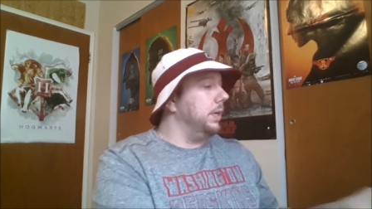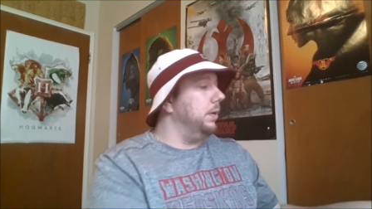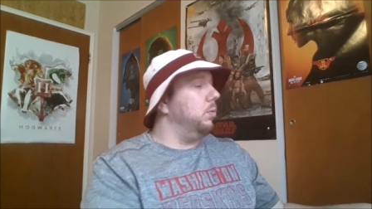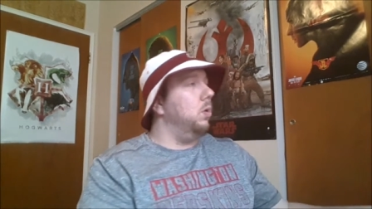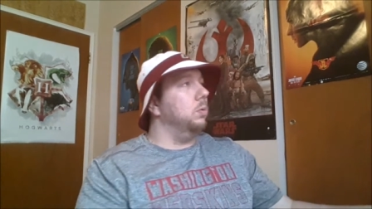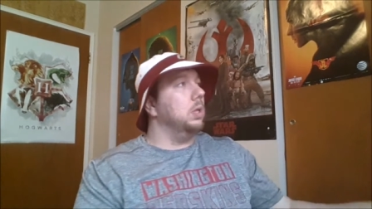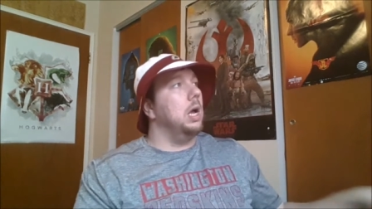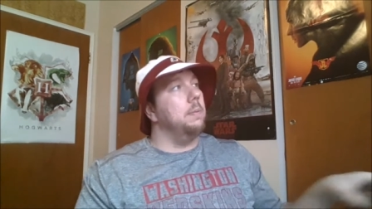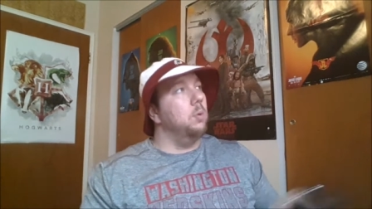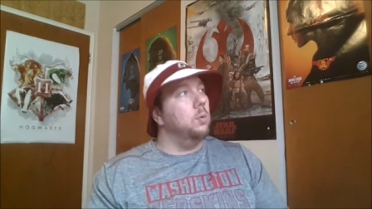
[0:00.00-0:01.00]
Okay, well,
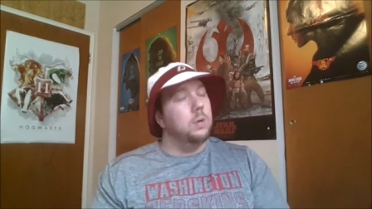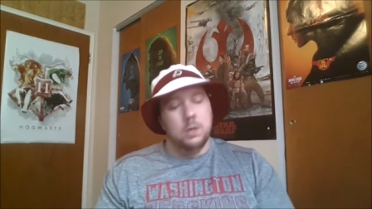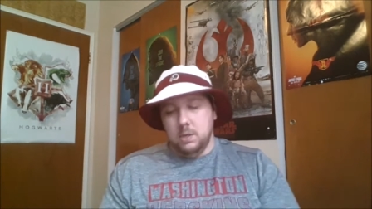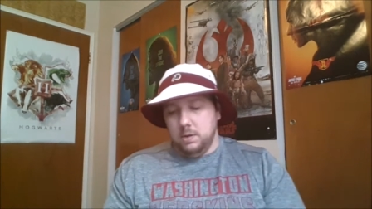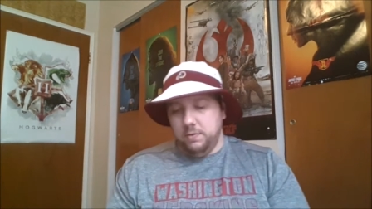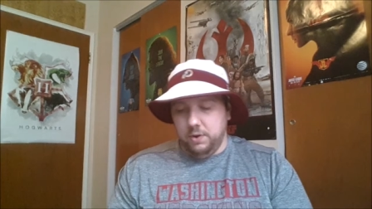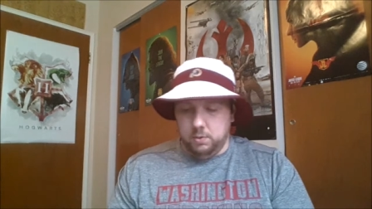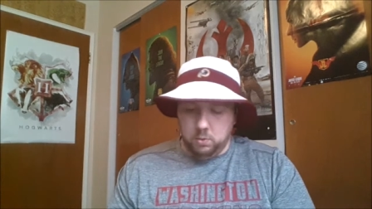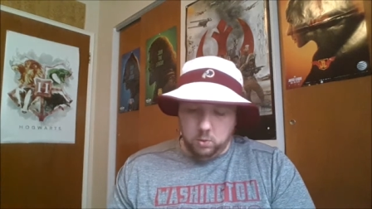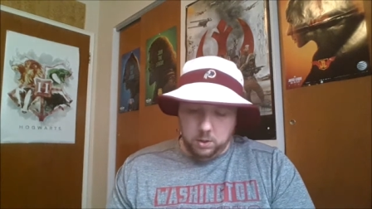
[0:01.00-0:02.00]
reliable.
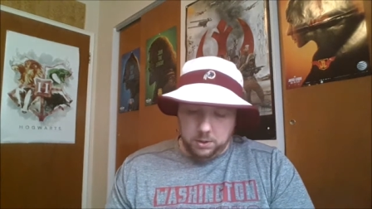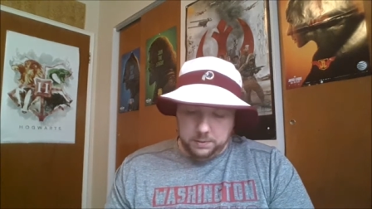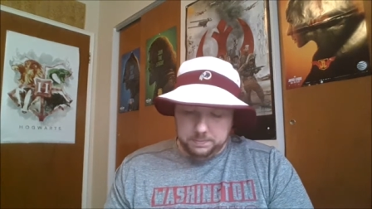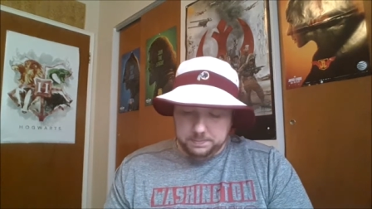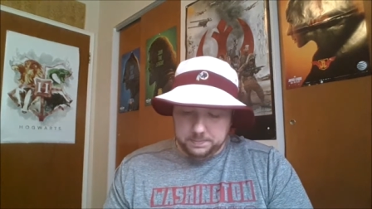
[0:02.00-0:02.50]
Phone will work.